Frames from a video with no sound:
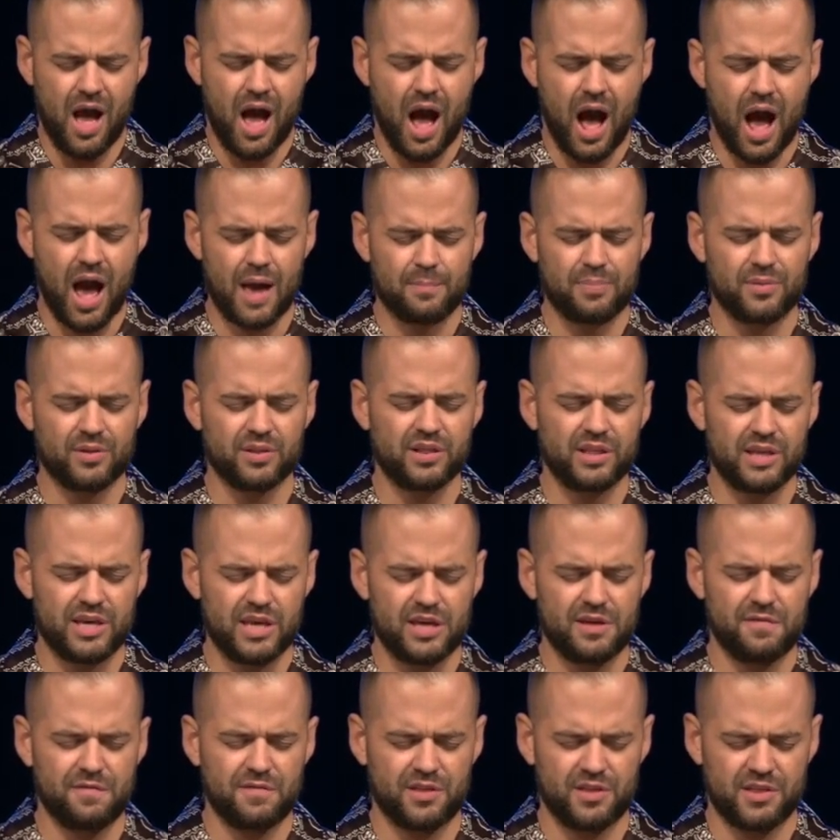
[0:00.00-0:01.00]
I
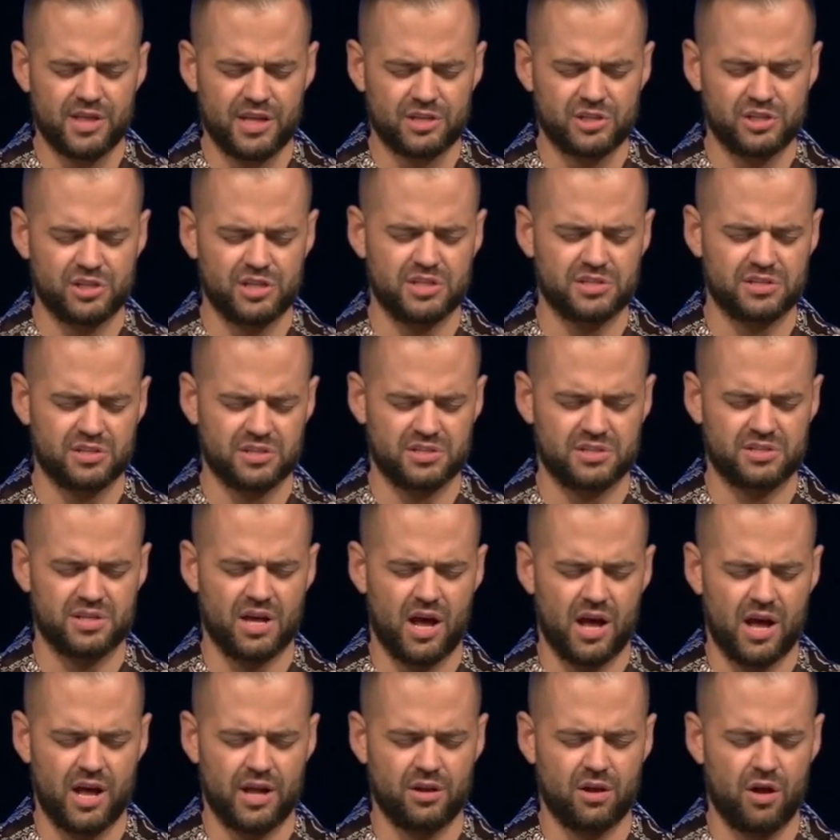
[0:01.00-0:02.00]
believe that Jesus
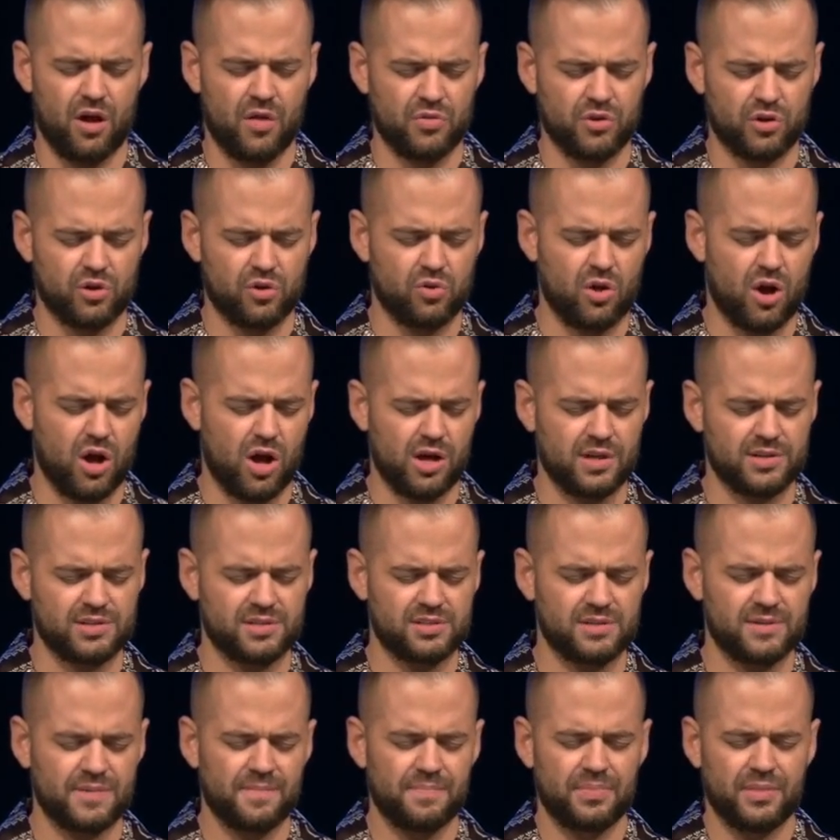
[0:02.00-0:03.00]
died on the
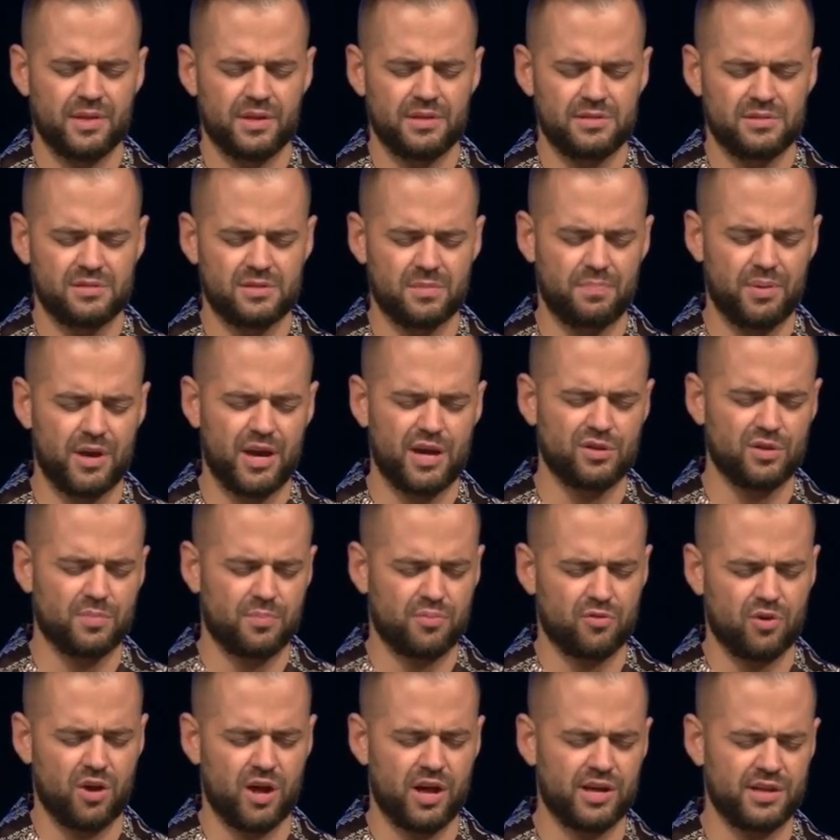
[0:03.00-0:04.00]
cross to pay the
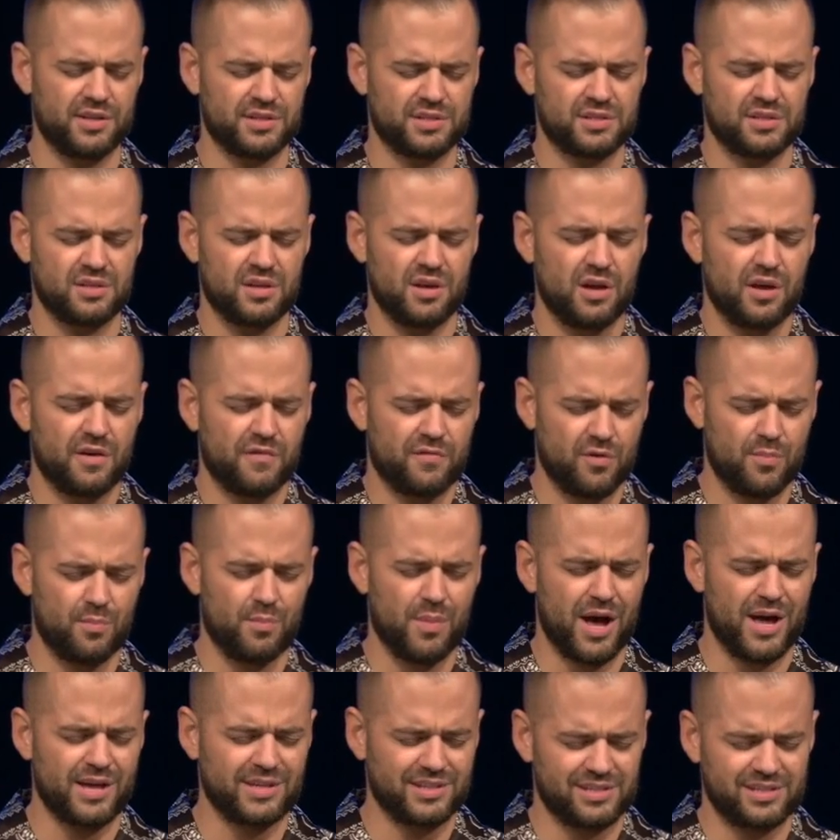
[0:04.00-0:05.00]
price for
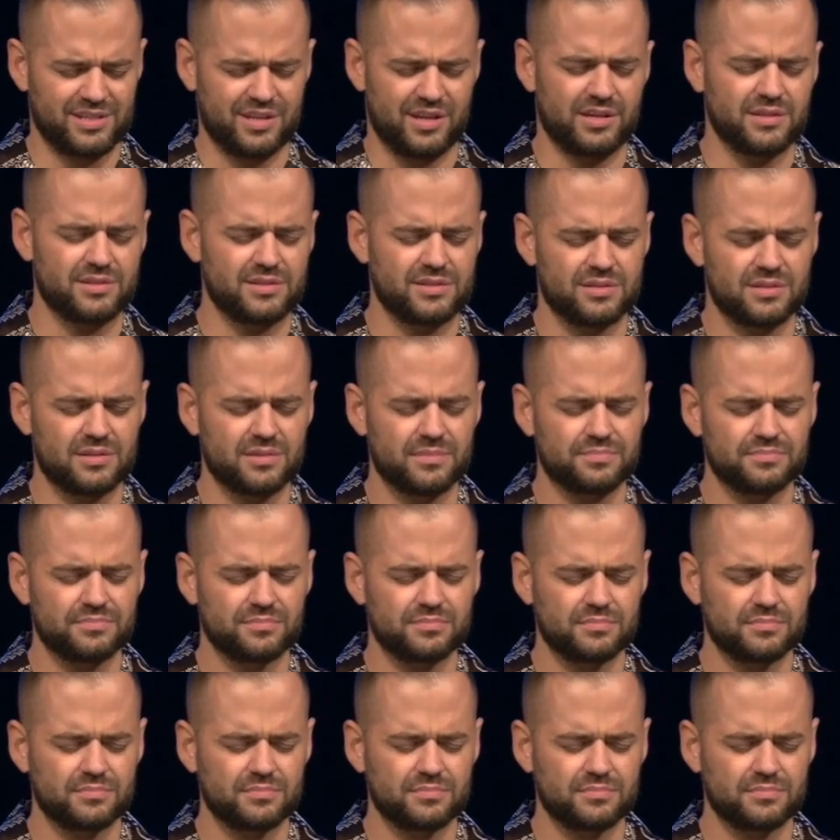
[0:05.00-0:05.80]
my sins.